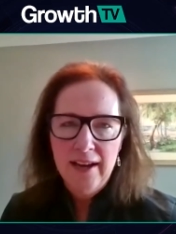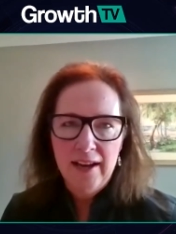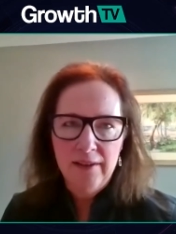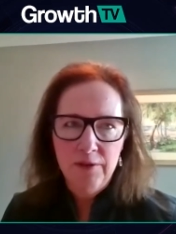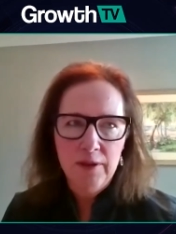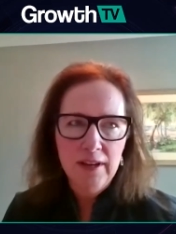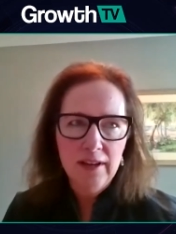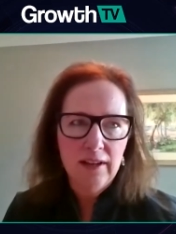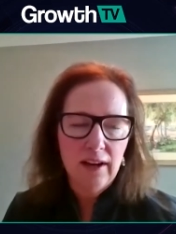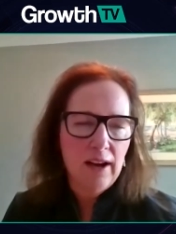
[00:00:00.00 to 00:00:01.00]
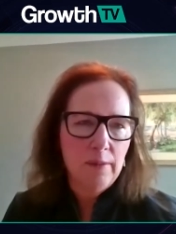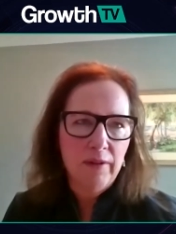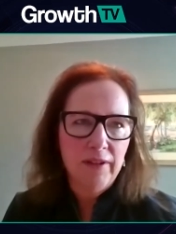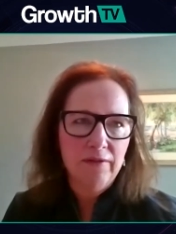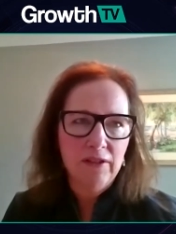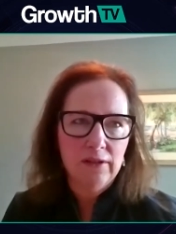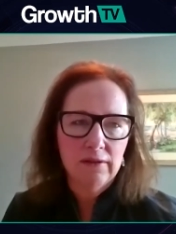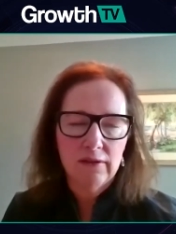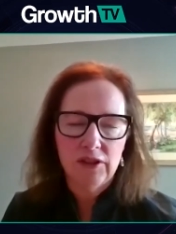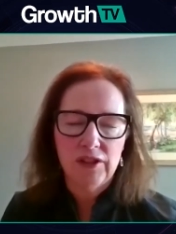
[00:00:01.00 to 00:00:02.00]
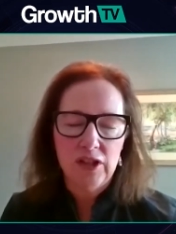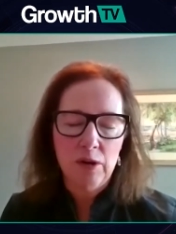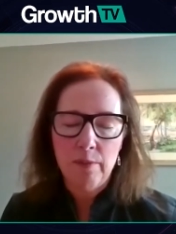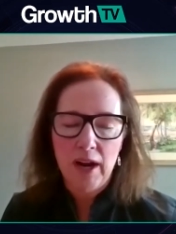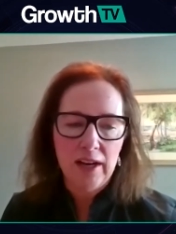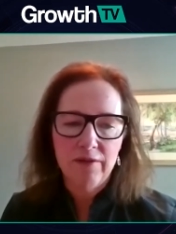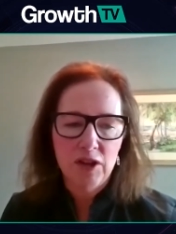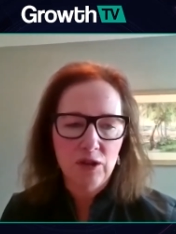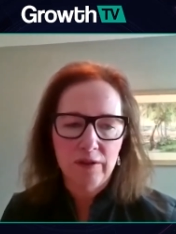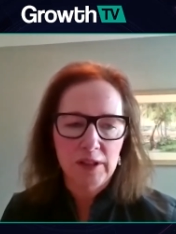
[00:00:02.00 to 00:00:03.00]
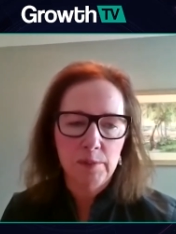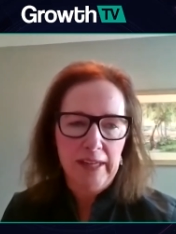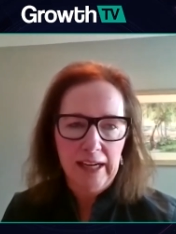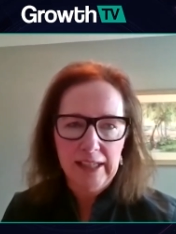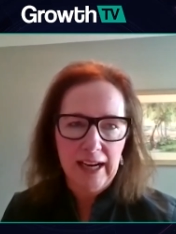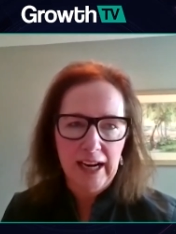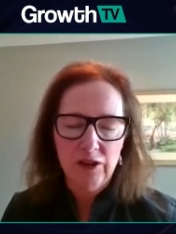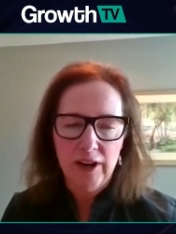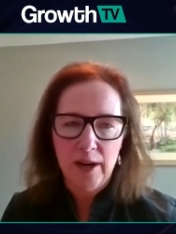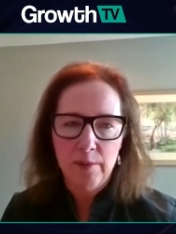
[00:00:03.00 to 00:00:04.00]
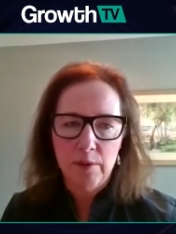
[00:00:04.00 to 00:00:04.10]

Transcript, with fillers: And if you think um, of even just in your mind a visual of a spaghetti diagram,